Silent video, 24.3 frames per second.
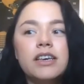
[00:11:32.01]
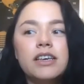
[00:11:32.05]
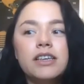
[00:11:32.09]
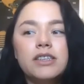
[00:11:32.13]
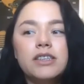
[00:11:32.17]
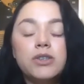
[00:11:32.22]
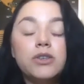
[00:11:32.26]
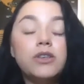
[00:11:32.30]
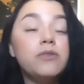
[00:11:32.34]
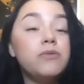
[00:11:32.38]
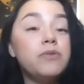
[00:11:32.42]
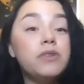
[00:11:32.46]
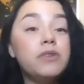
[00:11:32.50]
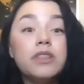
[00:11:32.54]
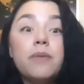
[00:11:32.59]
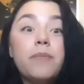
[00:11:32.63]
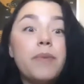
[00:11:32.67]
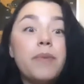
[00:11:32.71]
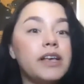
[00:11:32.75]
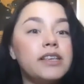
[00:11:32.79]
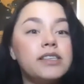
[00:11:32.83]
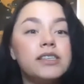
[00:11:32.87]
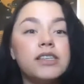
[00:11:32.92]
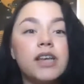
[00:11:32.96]
doing the
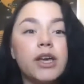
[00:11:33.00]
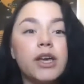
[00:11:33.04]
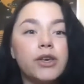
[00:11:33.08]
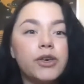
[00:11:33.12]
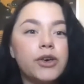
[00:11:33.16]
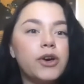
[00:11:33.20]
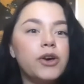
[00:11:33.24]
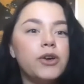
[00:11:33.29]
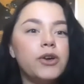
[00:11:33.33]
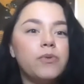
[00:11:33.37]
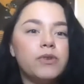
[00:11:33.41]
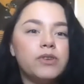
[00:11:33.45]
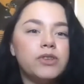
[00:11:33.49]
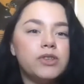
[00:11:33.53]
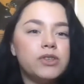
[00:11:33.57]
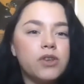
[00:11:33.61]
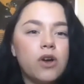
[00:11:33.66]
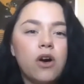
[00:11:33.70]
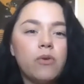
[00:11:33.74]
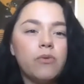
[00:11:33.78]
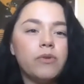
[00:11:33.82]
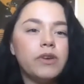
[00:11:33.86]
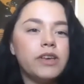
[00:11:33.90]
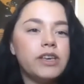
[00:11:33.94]
best I could, which is
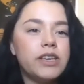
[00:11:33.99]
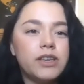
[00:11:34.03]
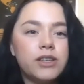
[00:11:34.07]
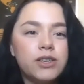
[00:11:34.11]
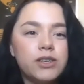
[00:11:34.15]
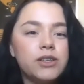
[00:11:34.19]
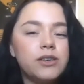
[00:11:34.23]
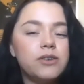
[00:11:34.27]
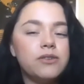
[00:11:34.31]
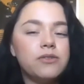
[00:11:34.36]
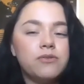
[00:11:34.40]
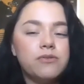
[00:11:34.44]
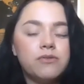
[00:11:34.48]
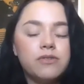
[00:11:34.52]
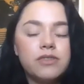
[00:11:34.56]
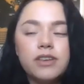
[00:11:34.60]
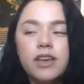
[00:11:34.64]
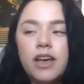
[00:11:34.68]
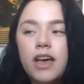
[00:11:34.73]
all we can do.